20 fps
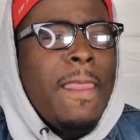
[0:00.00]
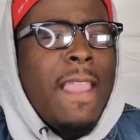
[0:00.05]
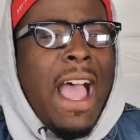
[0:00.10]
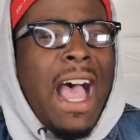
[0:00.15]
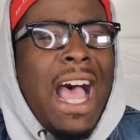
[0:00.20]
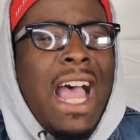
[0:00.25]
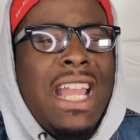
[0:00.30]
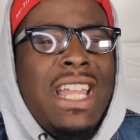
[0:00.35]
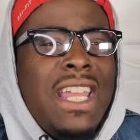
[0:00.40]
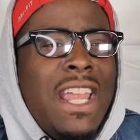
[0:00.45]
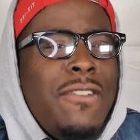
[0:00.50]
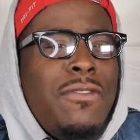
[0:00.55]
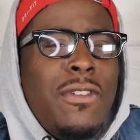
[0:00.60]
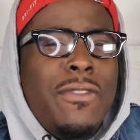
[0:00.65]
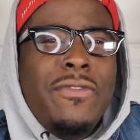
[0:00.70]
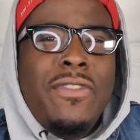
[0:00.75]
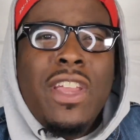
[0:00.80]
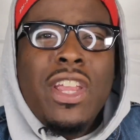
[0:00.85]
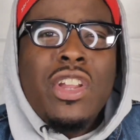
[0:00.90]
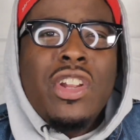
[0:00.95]
I never
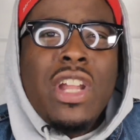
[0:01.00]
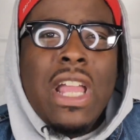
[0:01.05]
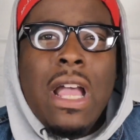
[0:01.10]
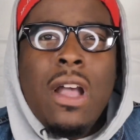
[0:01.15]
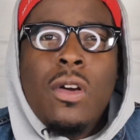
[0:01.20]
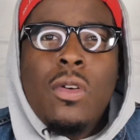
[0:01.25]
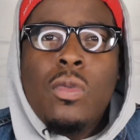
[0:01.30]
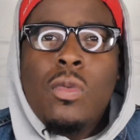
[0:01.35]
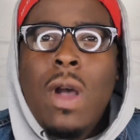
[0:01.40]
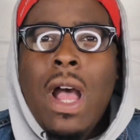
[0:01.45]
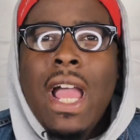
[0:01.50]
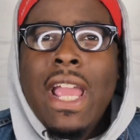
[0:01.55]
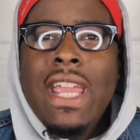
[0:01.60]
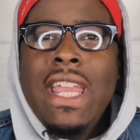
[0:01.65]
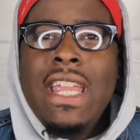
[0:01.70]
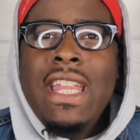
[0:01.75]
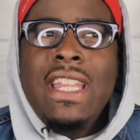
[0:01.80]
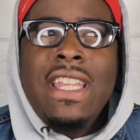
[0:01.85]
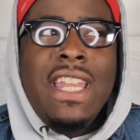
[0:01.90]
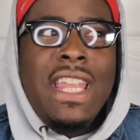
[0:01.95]
figured out why
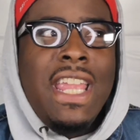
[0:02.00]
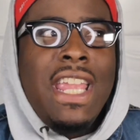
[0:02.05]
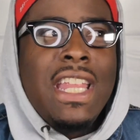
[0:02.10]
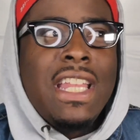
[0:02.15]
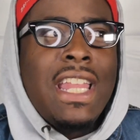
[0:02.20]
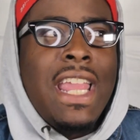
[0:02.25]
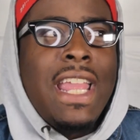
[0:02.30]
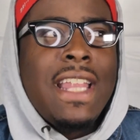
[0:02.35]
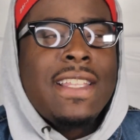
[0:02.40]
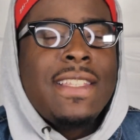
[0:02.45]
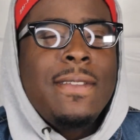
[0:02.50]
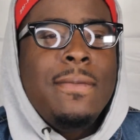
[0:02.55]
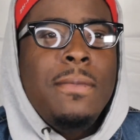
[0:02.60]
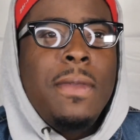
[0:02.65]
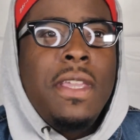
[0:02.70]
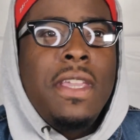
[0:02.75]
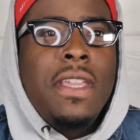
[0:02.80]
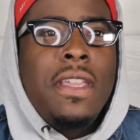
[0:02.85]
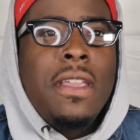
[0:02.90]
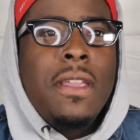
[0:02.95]
he did that to
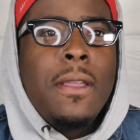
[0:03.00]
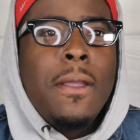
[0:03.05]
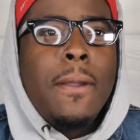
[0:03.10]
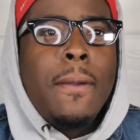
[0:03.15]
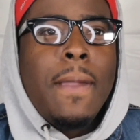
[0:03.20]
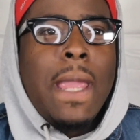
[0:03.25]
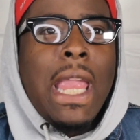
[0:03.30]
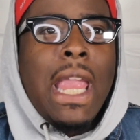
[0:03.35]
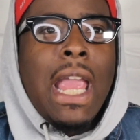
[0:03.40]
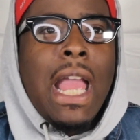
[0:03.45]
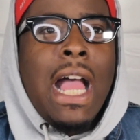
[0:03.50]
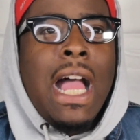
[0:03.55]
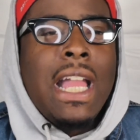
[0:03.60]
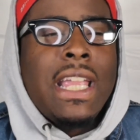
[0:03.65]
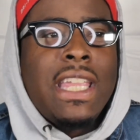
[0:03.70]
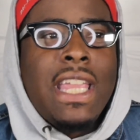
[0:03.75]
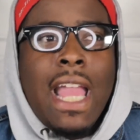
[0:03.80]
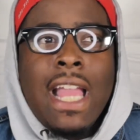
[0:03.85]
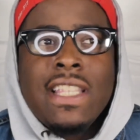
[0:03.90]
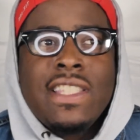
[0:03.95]
me.
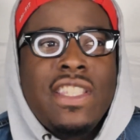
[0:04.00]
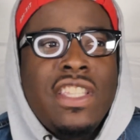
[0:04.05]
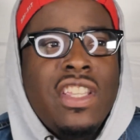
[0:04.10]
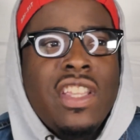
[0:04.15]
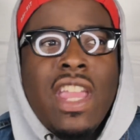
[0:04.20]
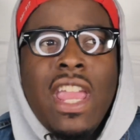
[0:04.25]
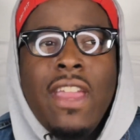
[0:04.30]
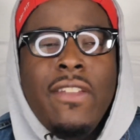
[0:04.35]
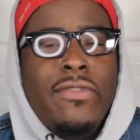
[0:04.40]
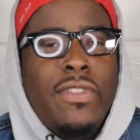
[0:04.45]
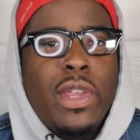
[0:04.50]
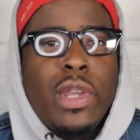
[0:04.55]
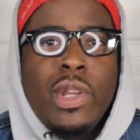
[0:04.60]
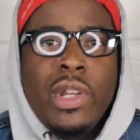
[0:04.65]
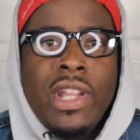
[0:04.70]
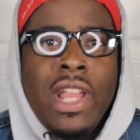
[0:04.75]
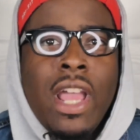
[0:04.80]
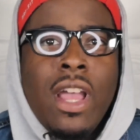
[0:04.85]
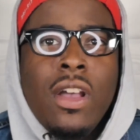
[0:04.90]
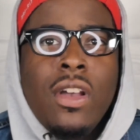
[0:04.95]
I still can't figure
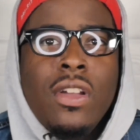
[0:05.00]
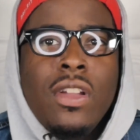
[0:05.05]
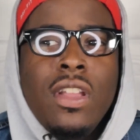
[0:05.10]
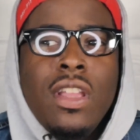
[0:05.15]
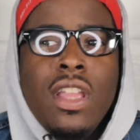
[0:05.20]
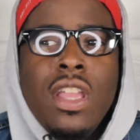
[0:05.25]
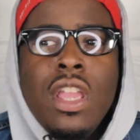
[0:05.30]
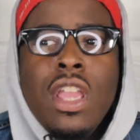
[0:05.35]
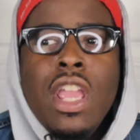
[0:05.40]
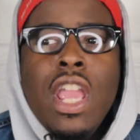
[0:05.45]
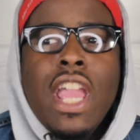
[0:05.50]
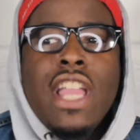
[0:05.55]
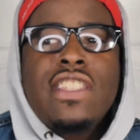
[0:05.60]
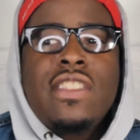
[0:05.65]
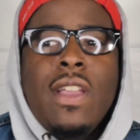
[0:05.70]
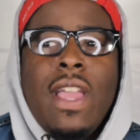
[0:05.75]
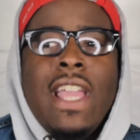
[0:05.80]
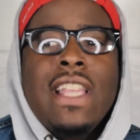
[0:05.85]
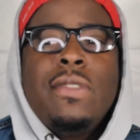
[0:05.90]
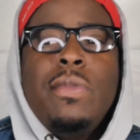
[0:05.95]
it out. And
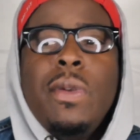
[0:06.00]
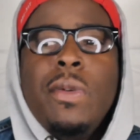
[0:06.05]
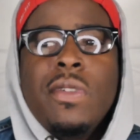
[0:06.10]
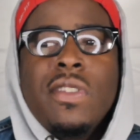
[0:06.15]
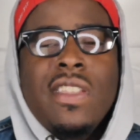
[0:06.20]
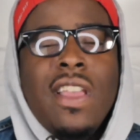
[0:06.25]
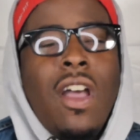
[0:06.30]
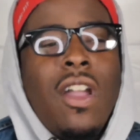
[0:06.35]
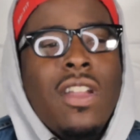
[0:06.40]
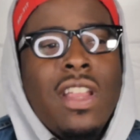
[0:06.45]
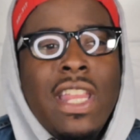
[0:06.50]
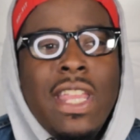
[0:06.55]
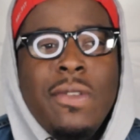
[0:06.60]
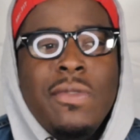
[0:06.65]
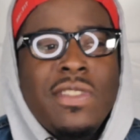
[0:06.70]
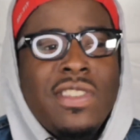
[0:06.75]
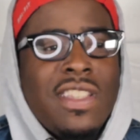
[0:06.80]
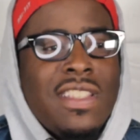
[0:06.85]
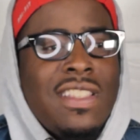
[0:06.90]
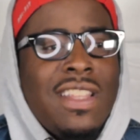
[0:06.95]
so as we were talking, he
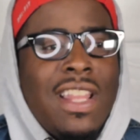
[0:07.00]
was just